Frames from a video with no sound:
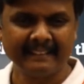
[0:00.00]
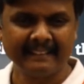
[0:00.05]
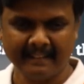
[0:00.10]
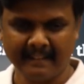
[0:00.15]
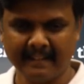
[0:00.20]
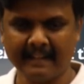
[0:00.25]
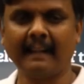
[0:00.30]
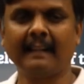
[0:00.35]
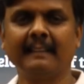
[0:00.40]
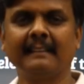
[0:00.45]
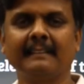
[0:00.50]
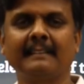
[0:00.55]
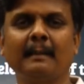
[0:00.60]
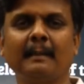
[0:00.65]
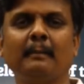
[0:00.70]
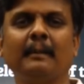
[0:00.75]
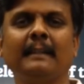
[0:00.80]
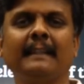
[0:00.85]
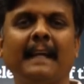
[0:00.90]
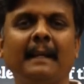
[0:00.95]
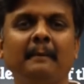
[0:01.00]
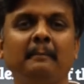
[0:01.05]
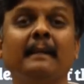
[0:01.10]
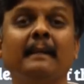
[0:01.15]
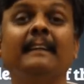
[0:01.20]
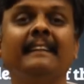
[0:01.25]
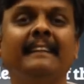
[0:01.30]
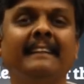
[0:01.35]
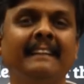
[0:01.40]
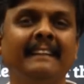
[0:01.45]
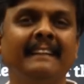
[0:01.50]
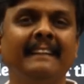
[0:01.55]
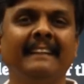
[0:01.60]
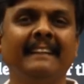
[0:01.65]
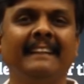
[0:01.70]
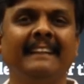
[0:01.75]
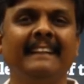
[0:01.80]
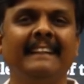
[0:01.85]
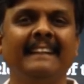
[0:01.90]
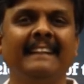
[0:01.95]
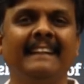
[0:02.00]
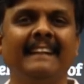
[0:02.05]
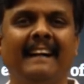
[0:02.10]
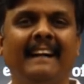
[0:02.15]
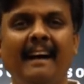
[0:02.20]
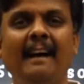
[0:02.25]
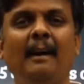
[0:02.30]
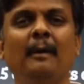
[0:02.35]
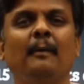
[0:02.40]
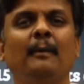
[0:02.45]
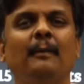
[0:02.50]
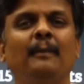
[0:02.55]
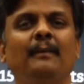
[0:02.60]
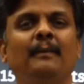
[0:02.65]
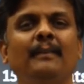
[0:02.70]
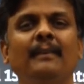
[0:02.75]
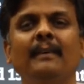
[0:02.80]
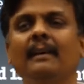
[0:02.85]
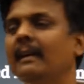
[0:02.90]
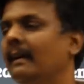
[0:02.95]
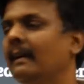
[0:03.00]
Yeah, someone typed. How?